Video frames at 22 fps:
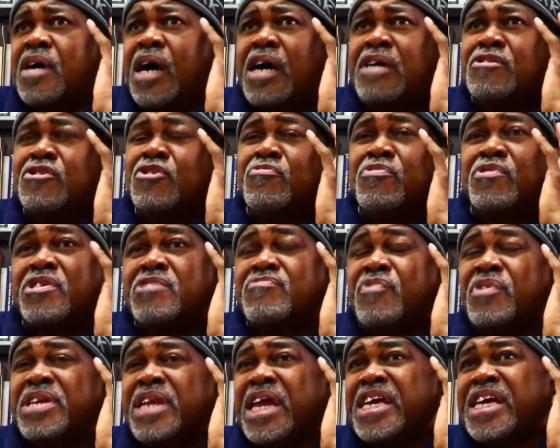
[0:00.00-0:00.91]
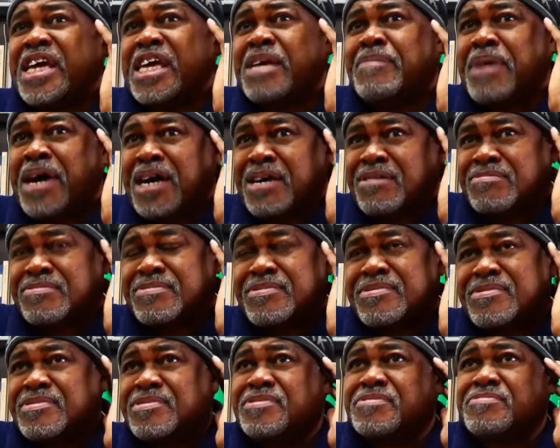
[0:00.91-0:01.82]
don't know because when they came out,
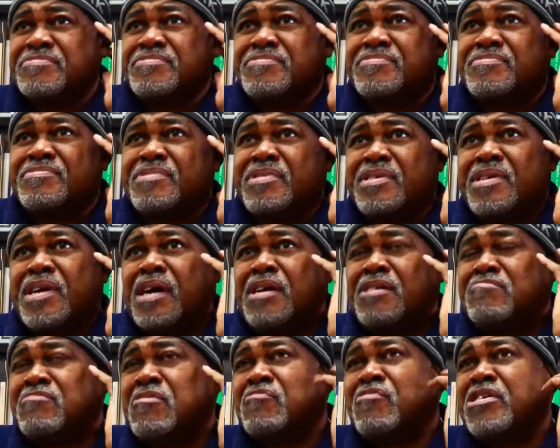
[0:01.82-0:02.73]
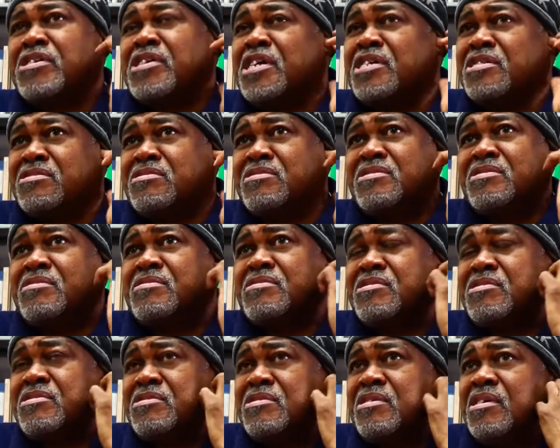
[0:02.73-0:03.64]
I don't know what years
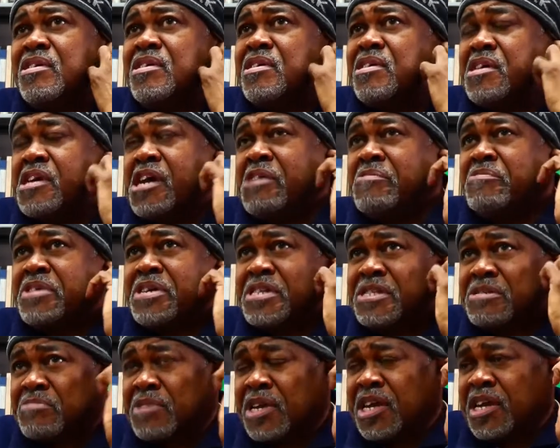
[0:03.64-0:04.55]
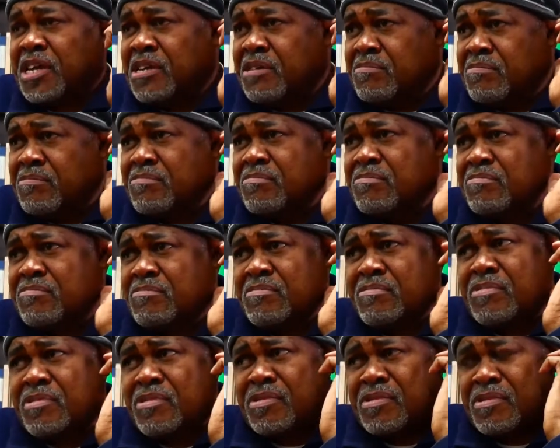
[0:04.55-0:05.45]
Henry and them came.
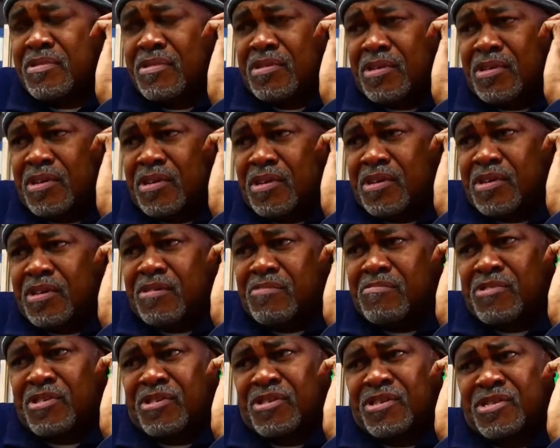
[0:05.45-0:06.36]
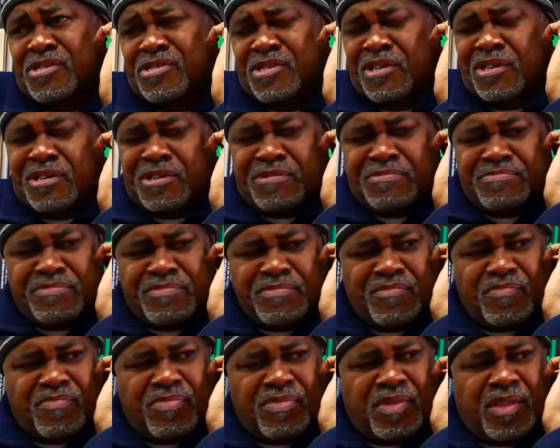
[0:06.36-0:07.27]
Because um,
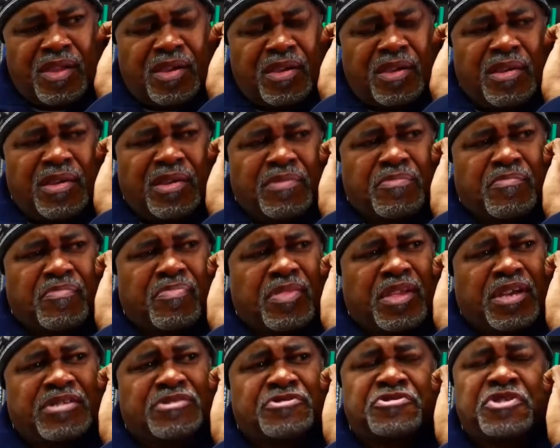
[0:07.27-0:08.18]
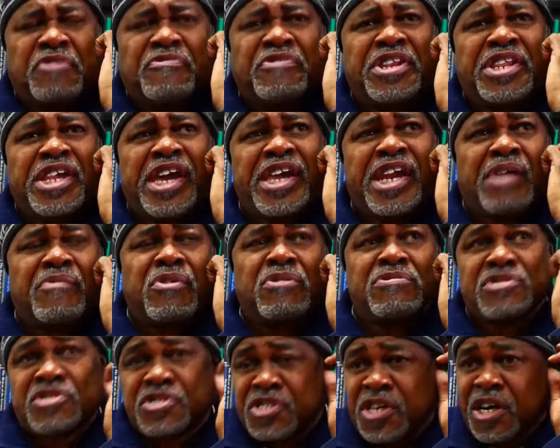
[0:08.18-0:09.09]
seventy eight I
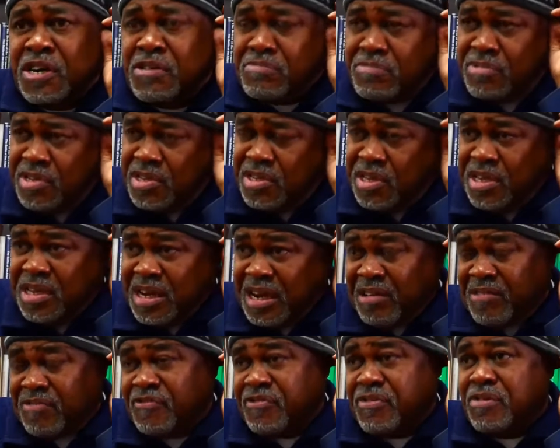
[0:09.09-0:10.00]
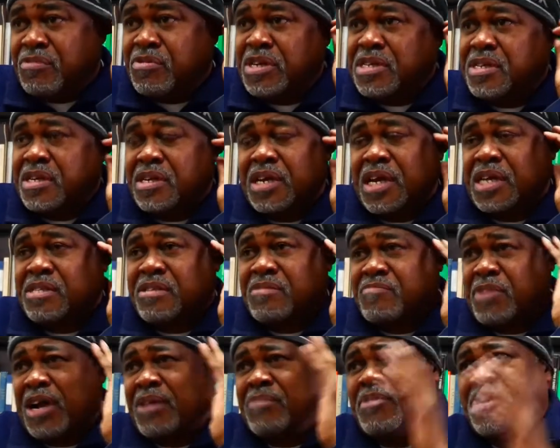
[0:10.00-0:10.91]
wrote some and I quit at the,
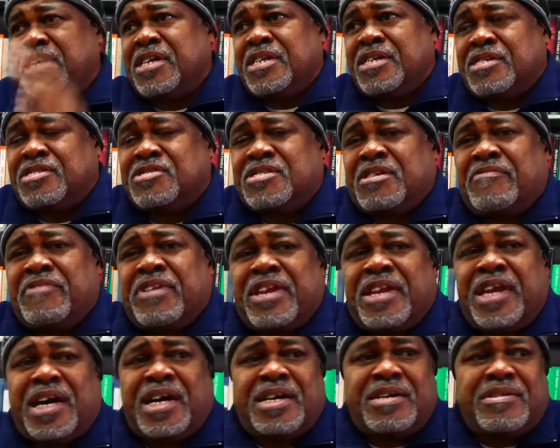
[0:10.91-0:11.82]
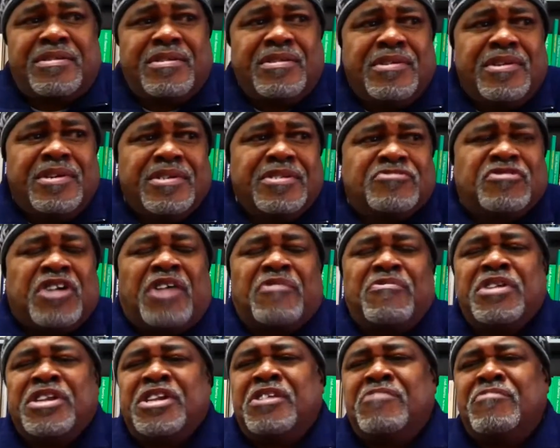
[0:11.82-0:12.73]
by the beginning of seventy nine. So
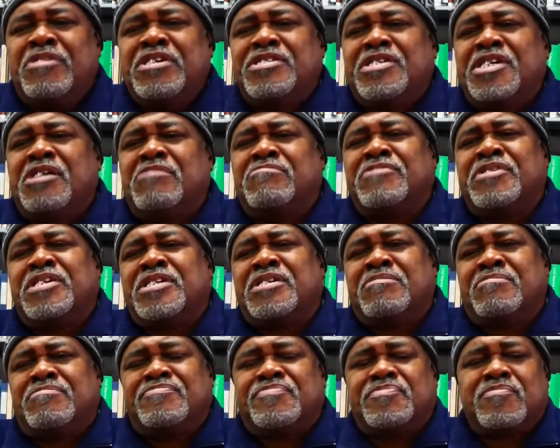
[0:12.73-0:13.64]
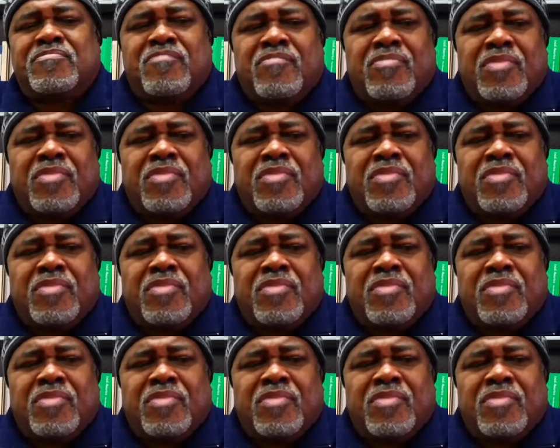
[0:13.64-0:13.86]
I really didn't meet Henry and them